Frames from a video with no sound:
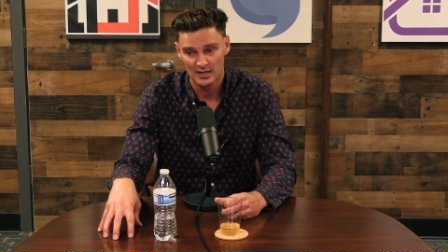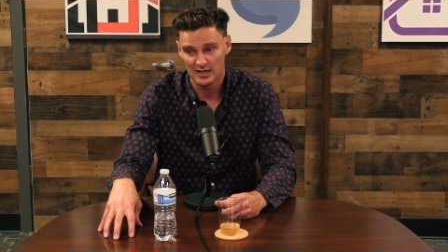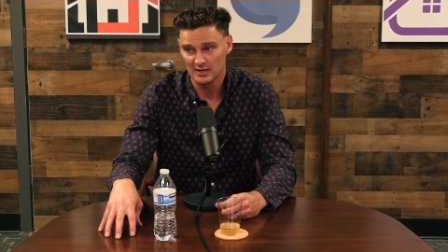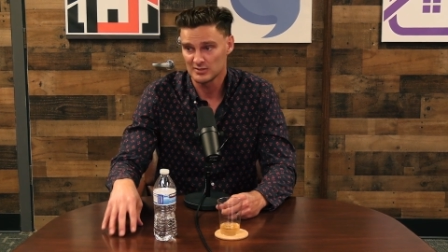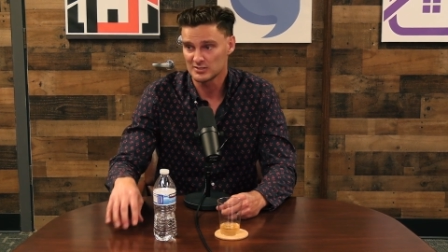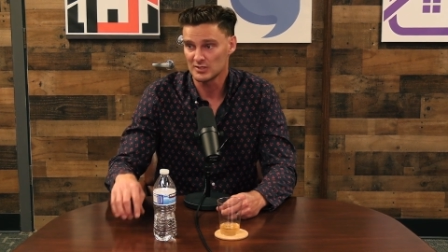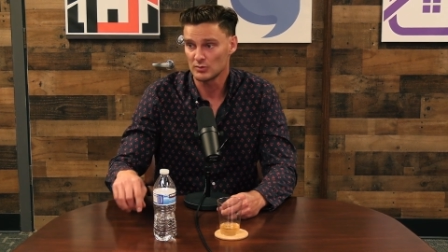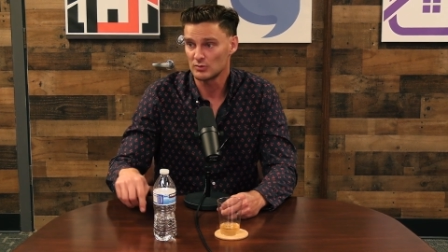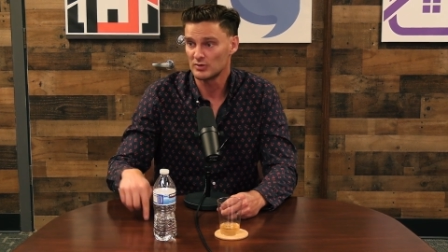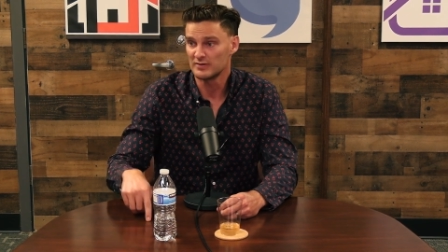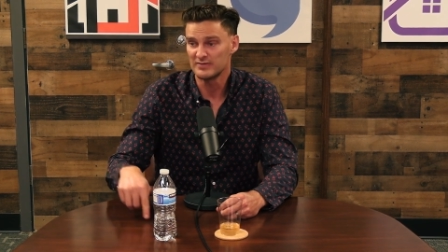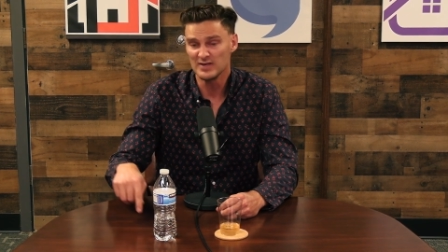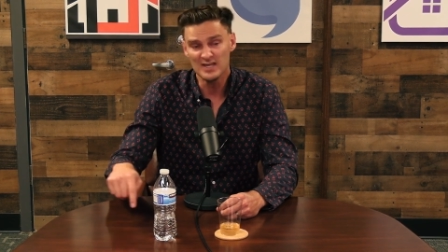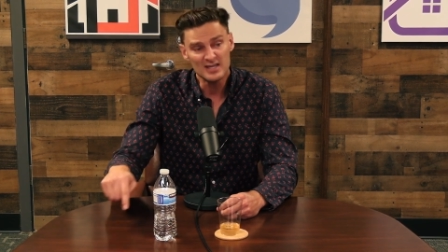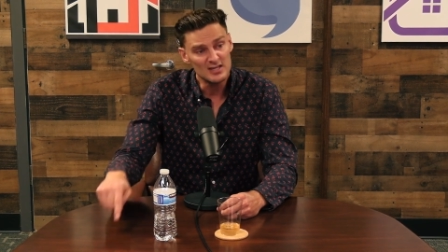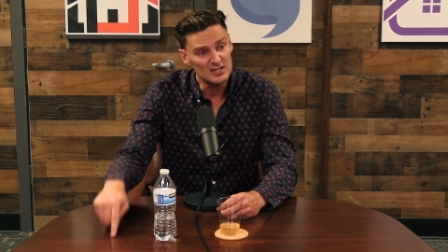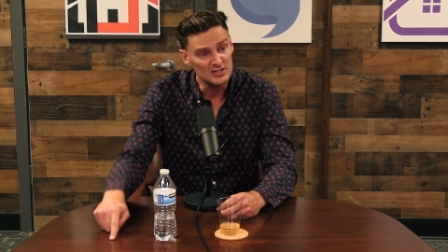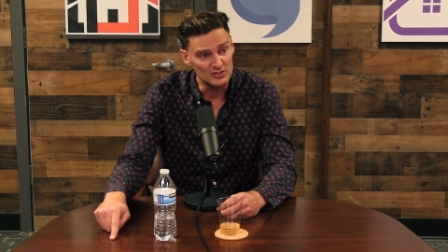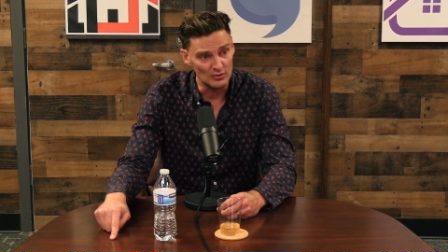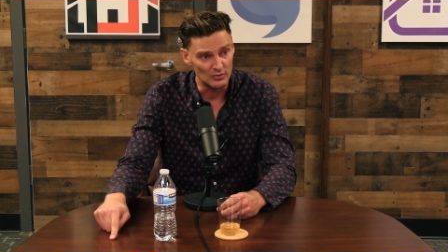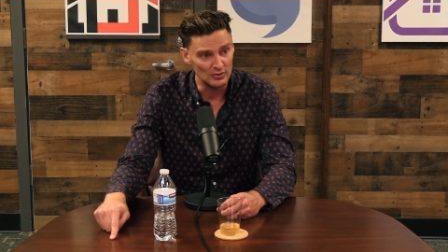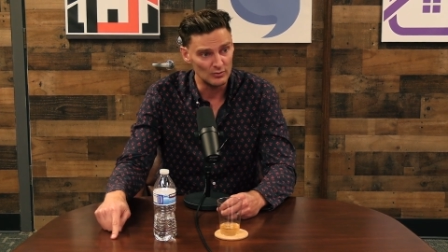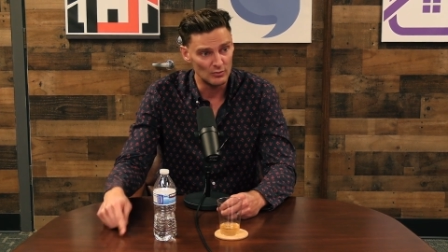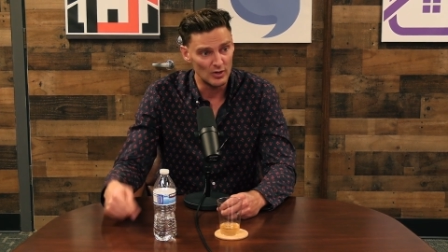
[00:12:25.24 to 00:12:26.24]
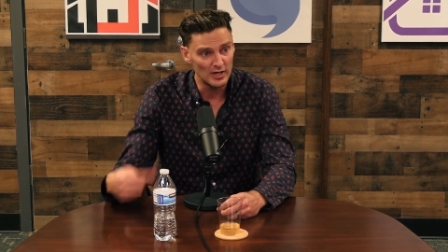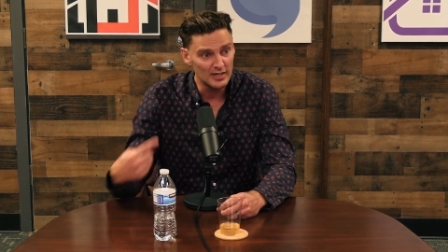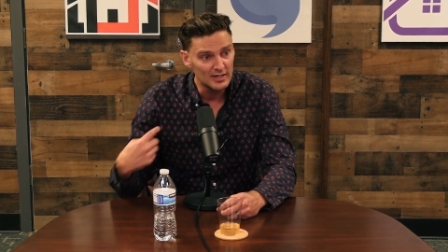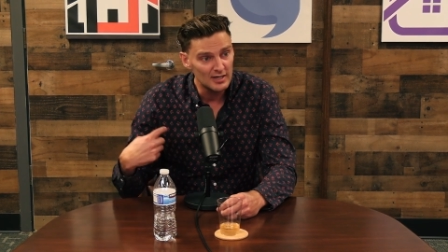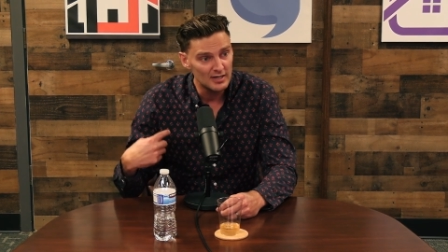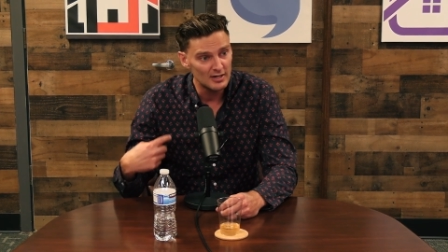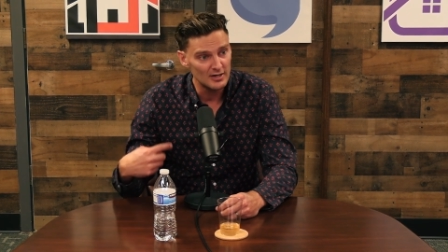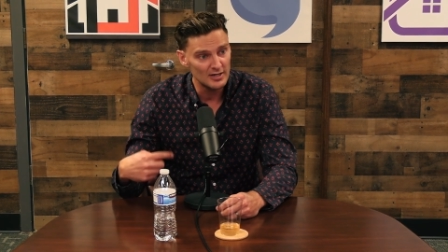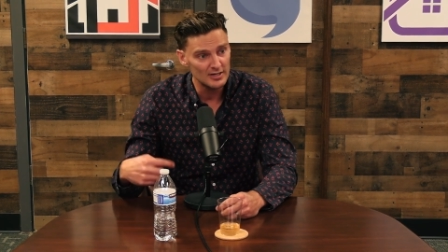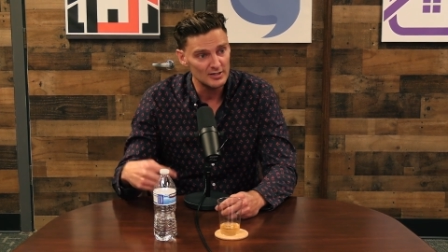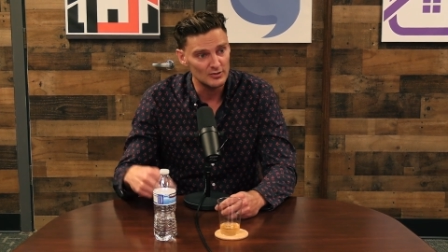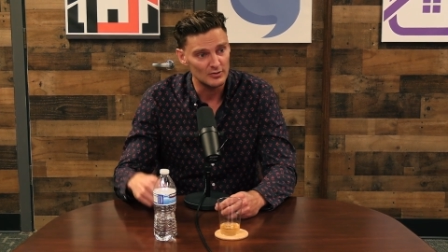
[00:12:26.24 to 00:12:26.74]
And I was like, well, if he can do it, why
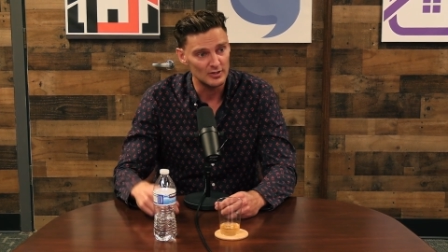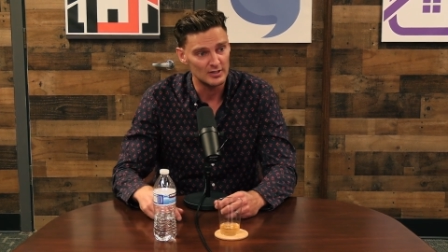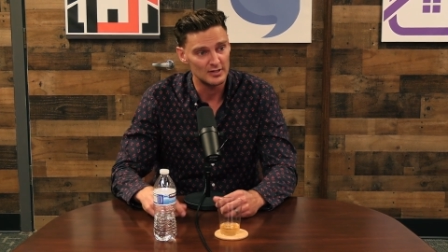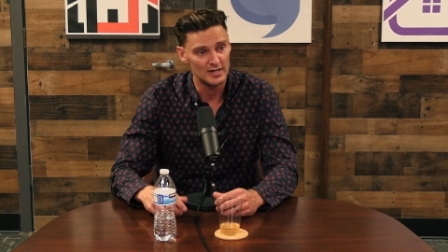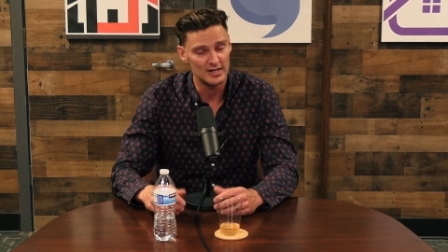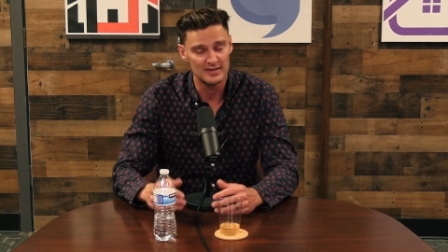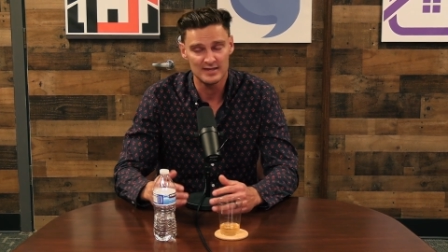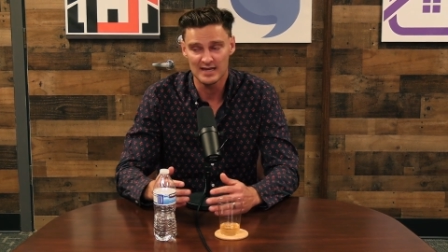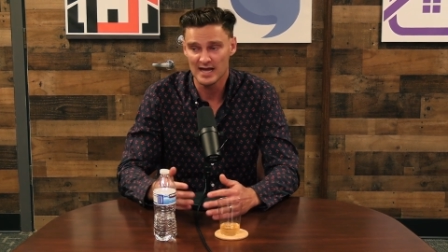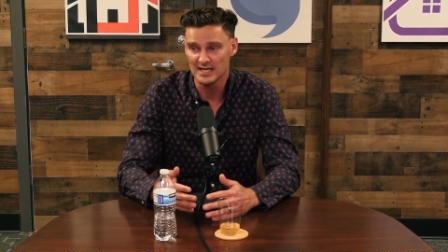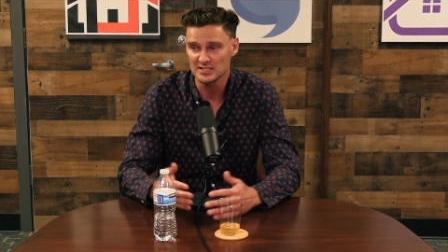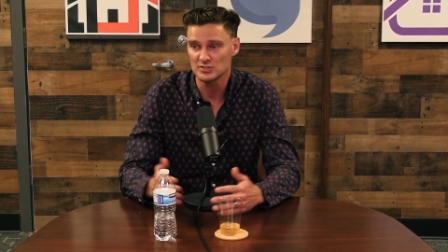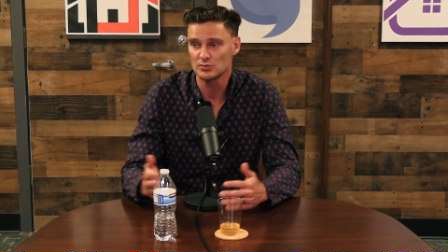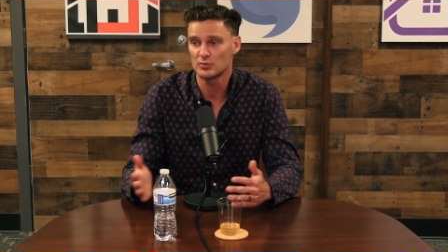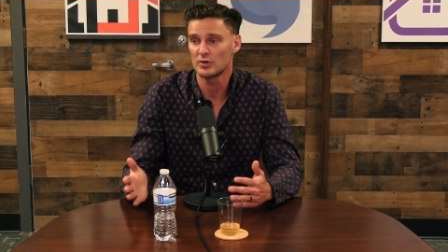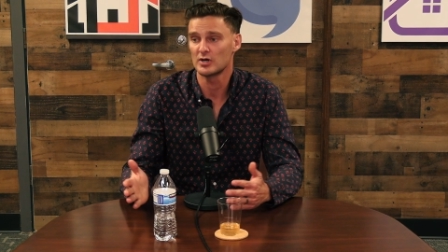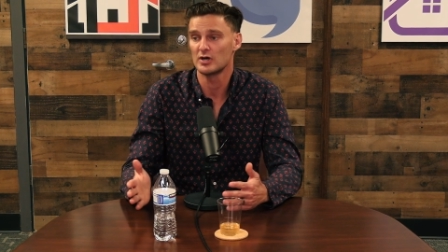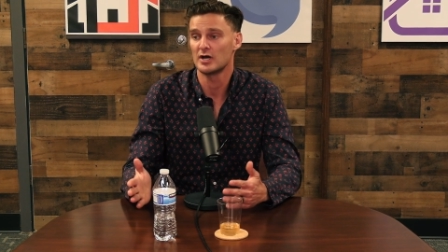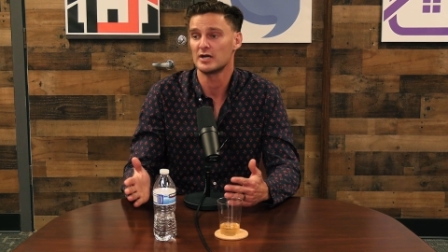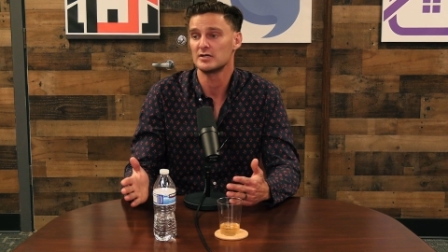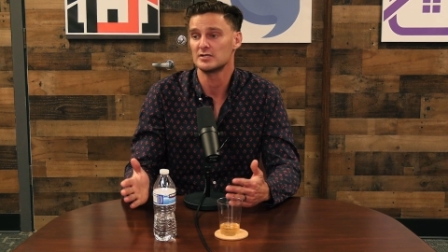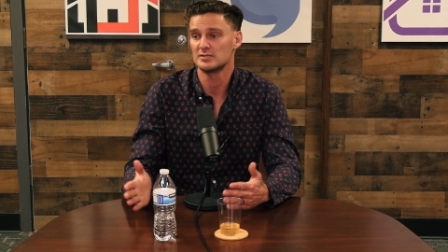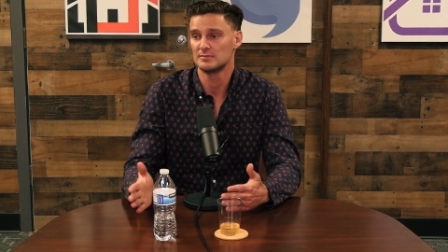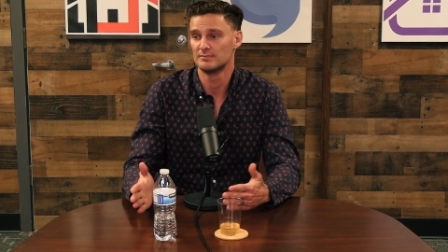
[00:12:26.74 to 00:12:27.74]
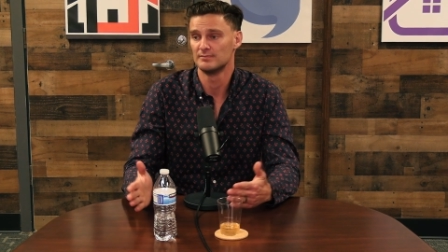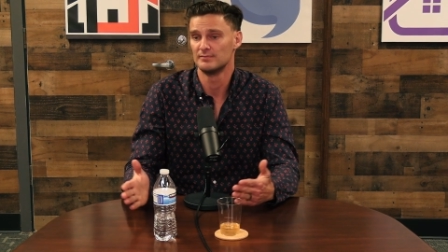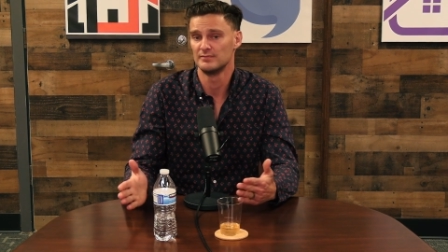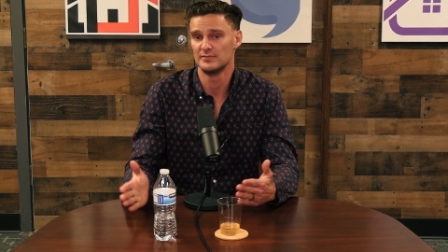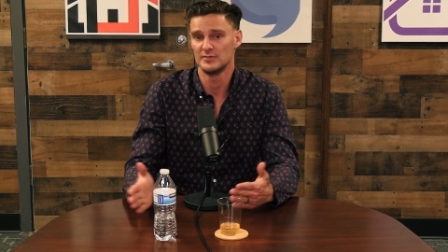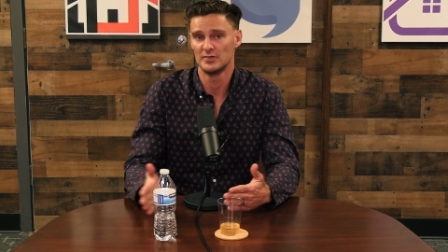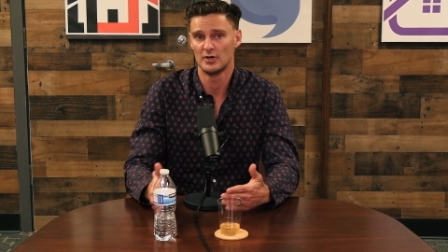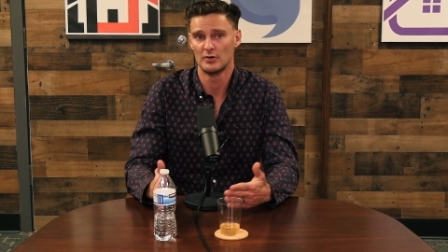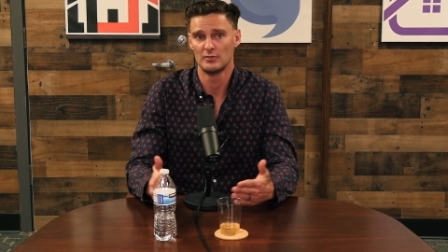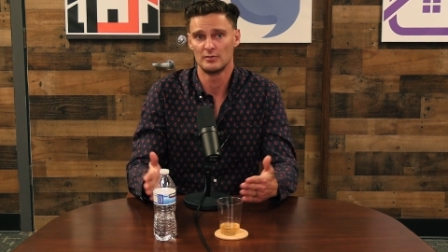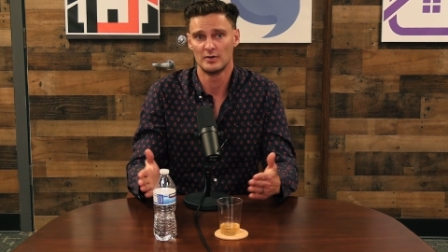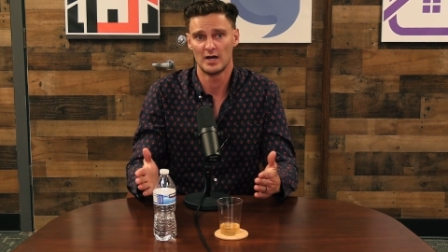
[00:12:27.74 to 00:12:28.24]
can't I do it? And that's where I,
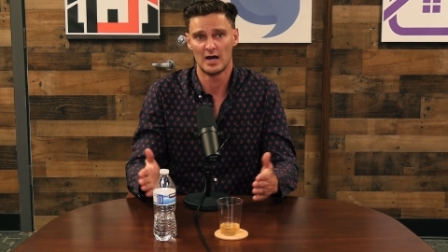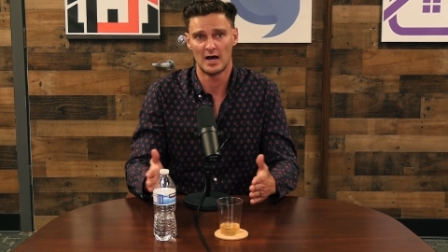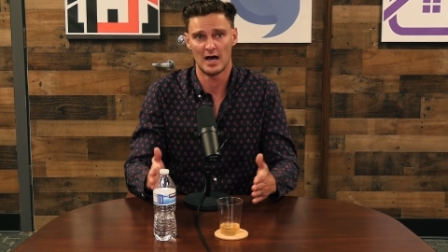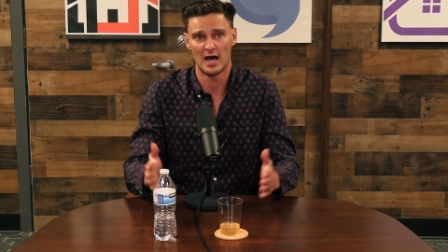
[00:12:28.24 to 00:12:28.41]
you know,